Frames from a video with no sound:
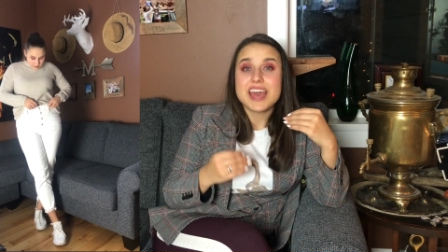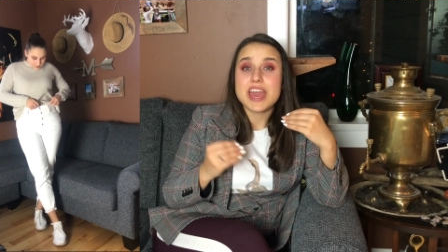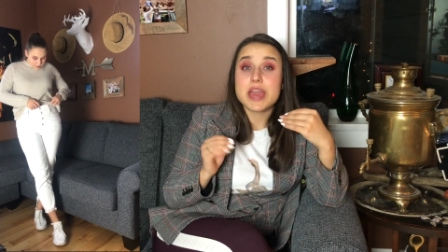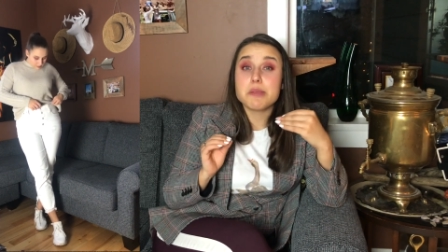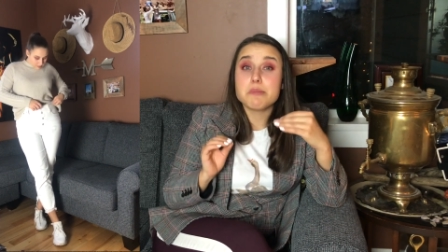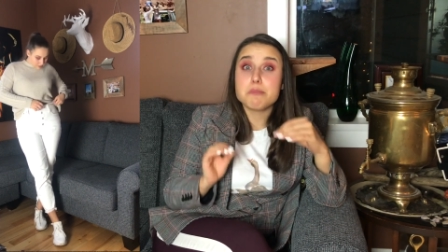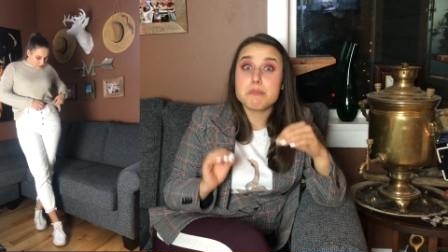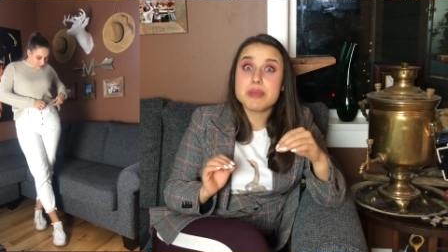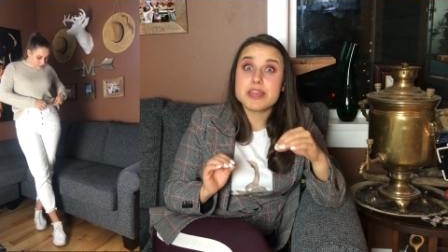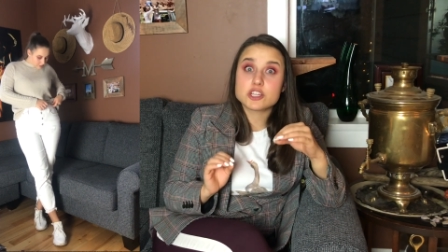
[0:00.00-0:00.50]

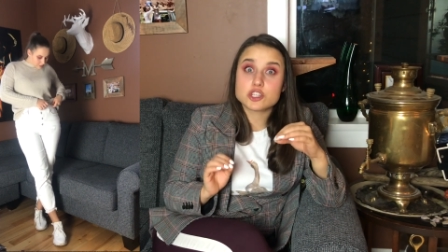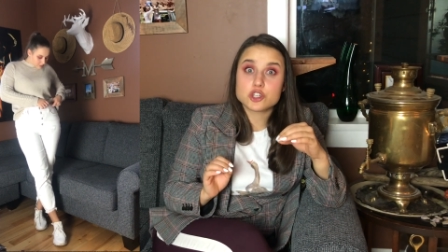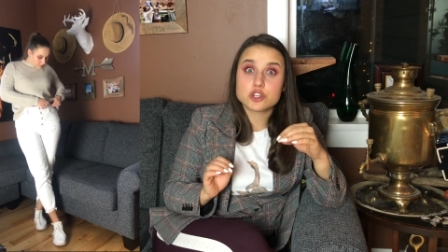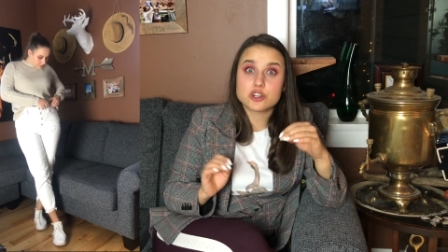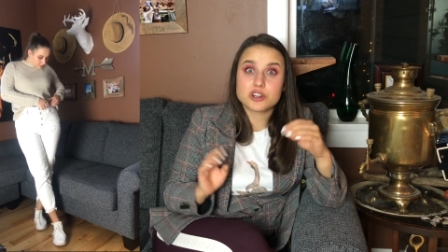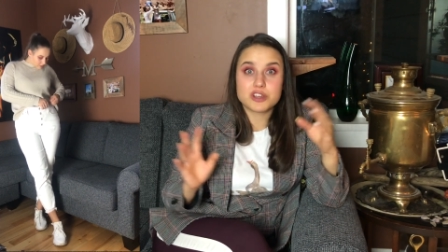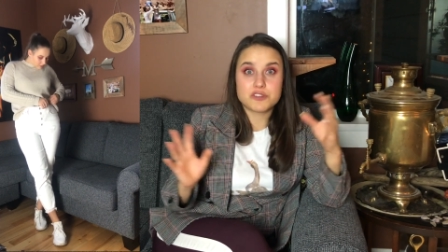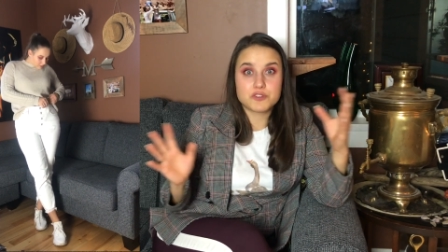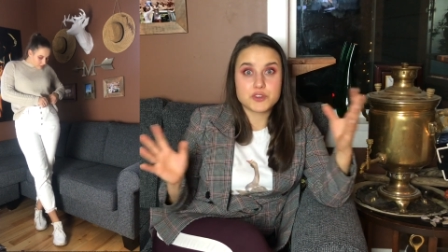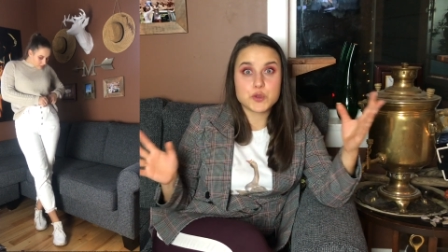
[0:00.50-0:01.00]
And make
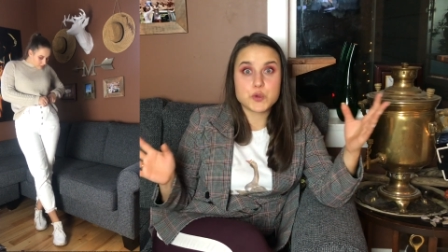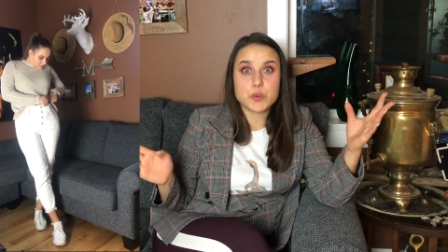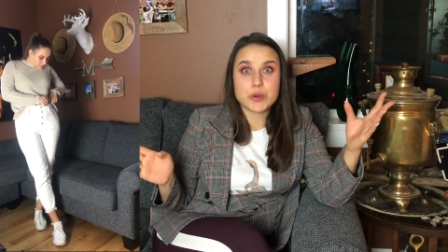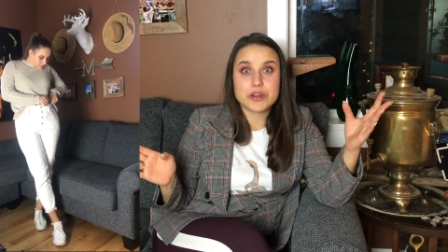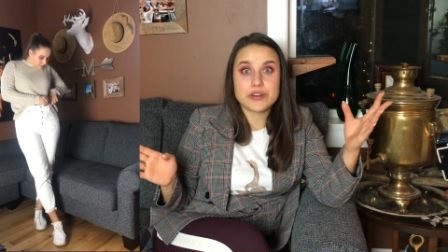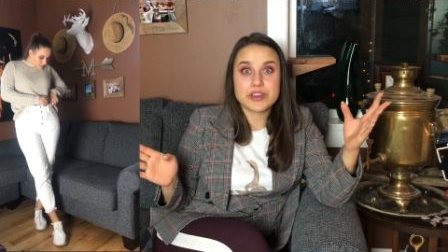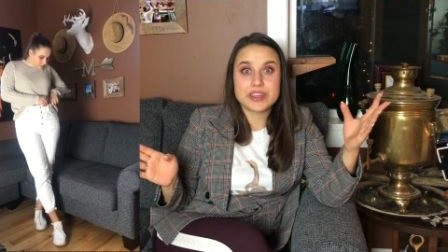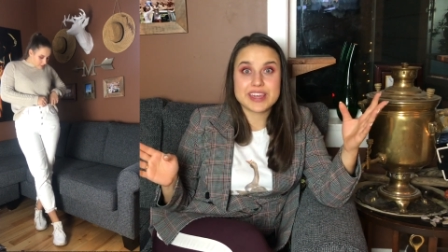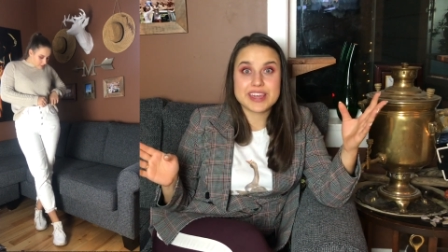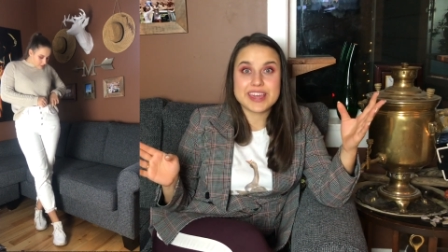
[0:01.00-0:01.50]
sure if you're
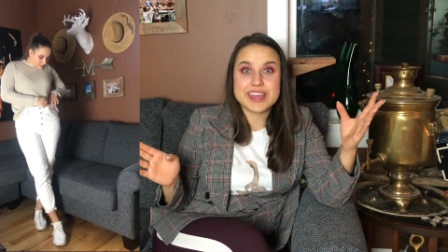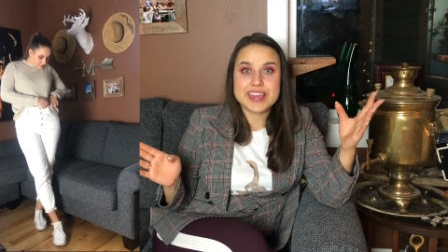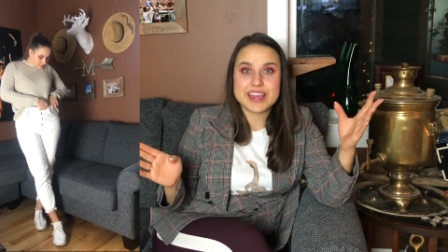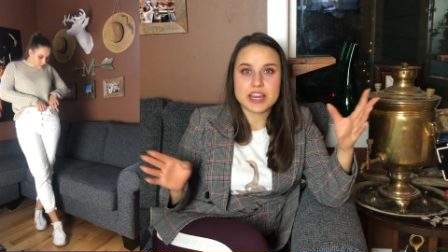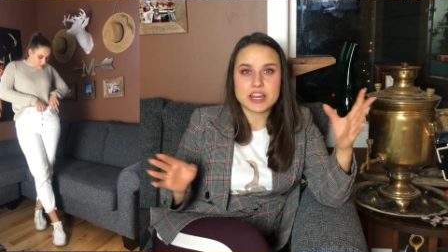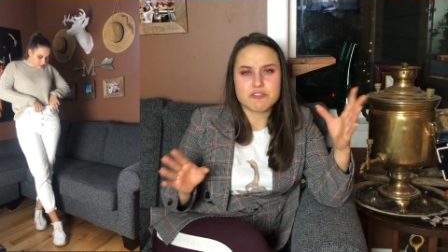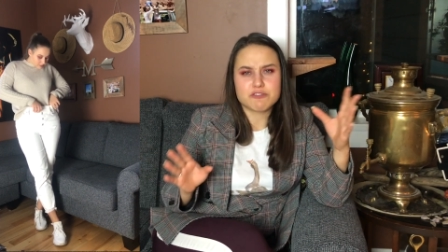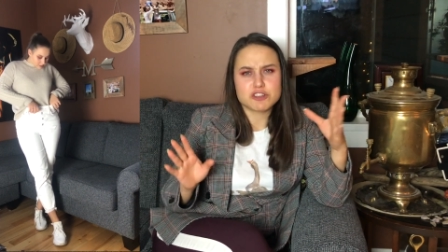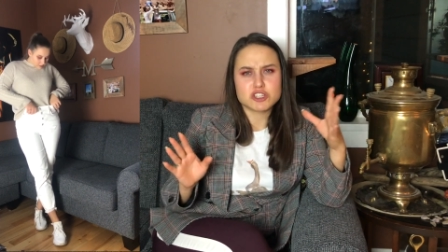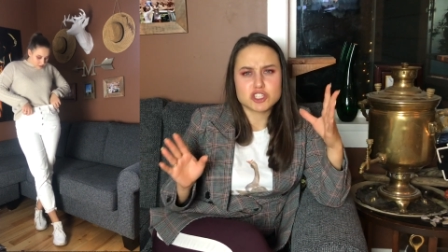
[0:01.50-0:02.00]
wearing a
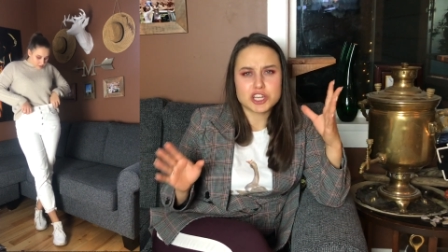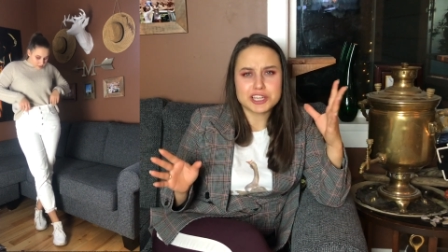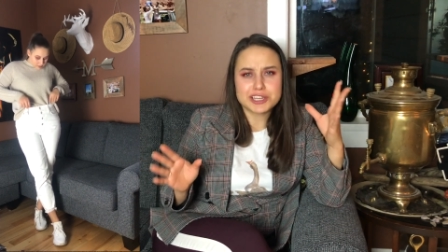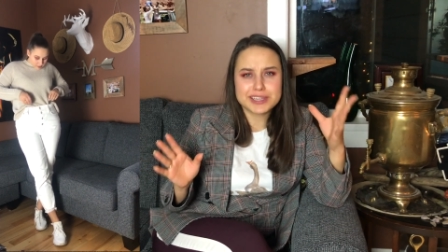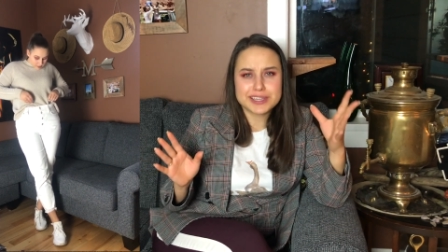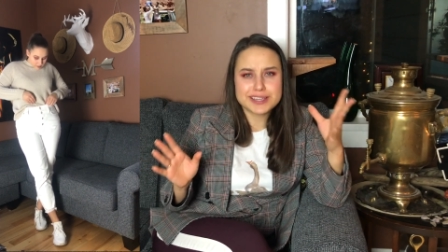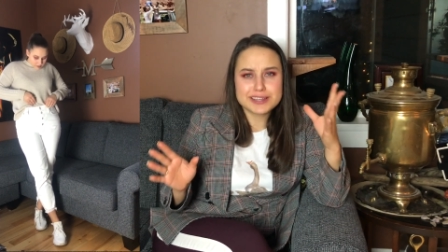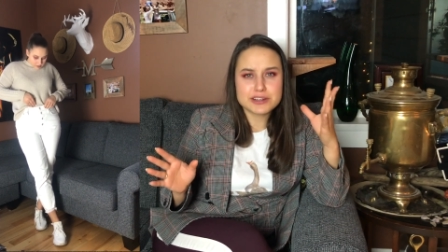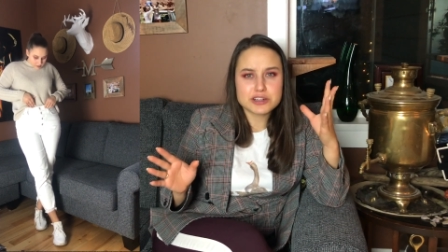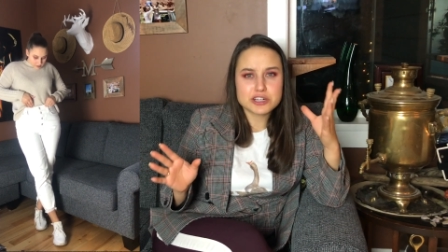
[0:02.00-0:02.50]
kind of a
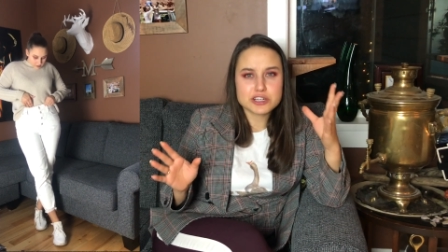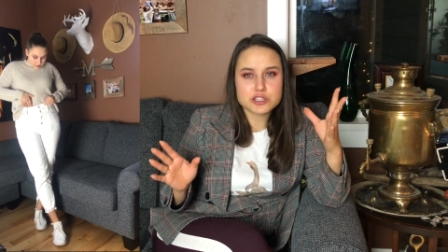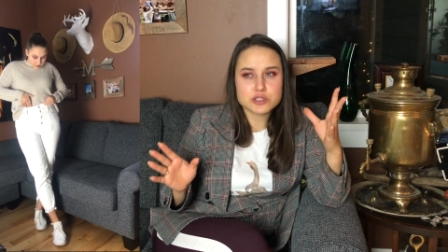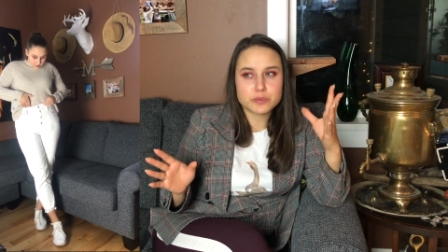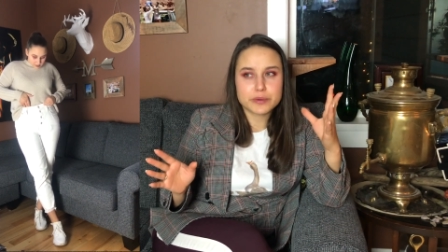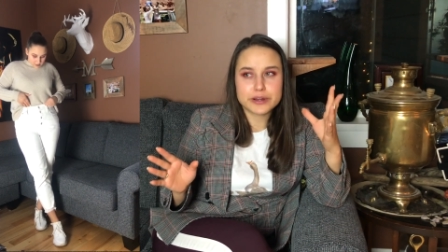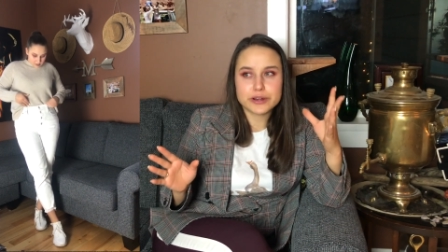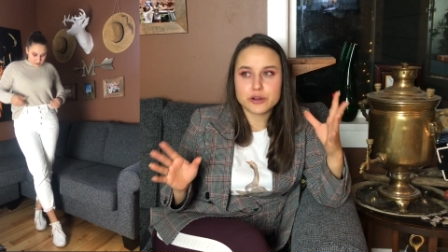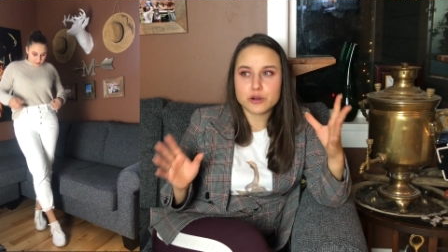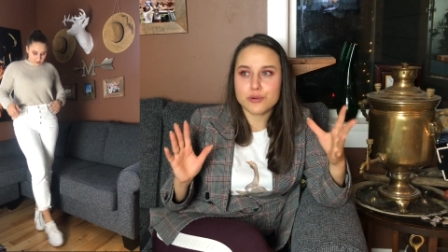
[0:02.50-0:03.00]
chunkier
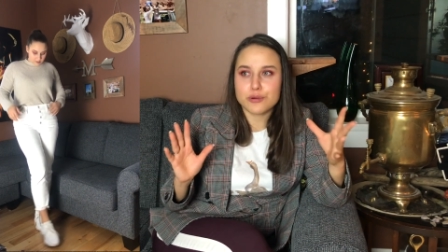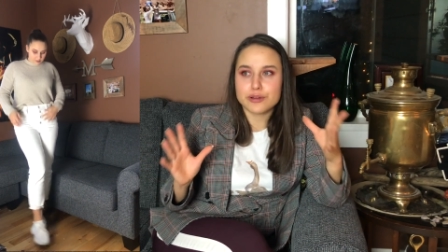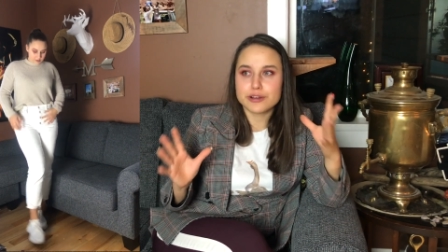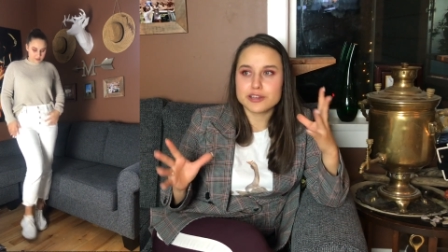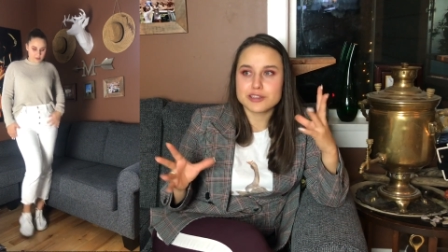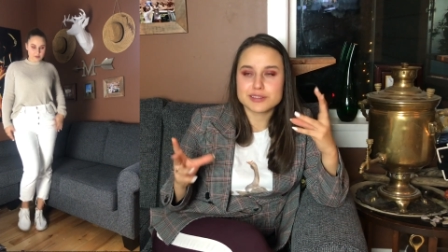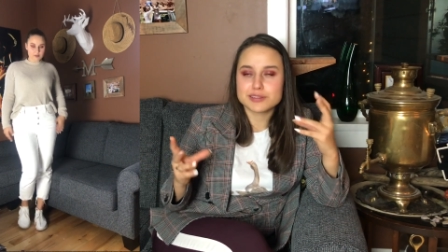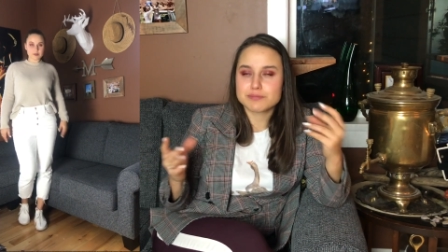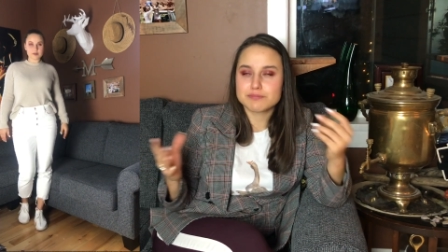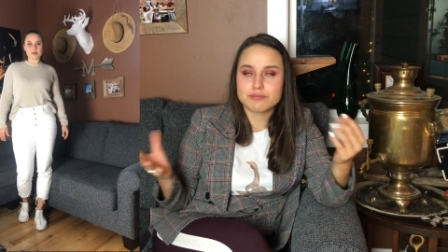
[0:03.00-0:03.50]
sweater or
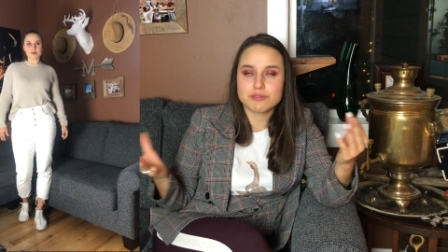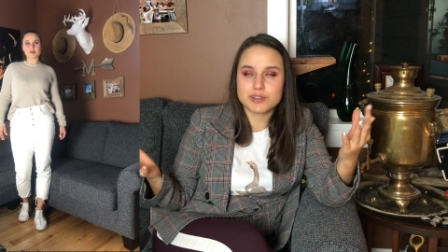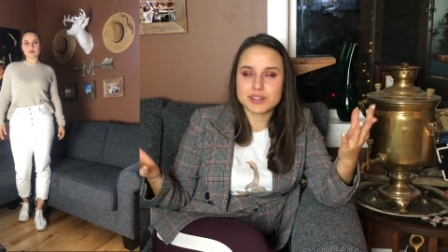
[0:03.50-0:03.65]
just